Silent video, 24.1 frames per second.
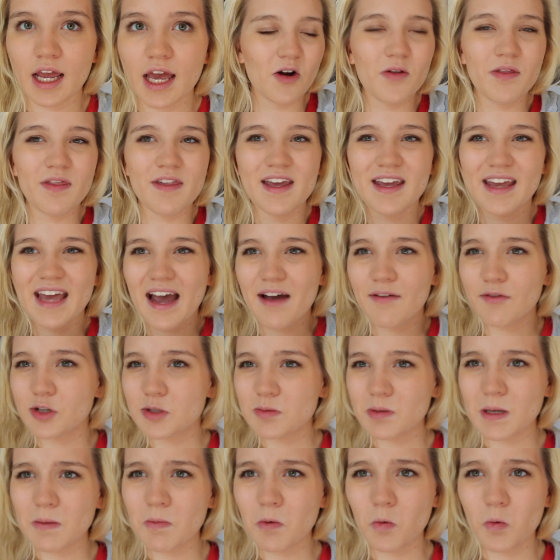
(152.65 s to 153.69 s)
I don't think
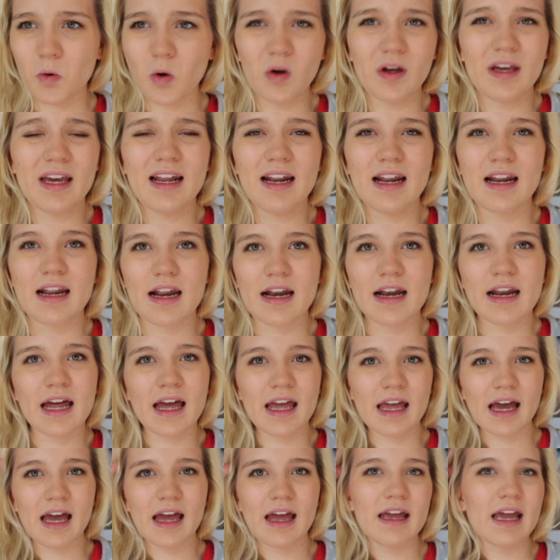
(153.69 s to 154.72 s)
average people will get it, and
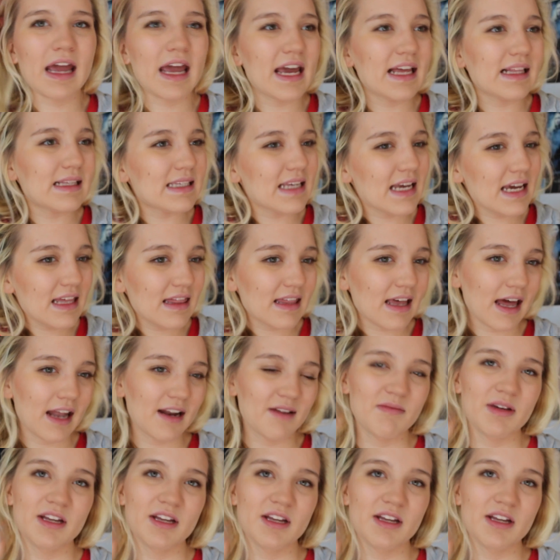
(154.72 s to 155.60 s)
I hate saying that.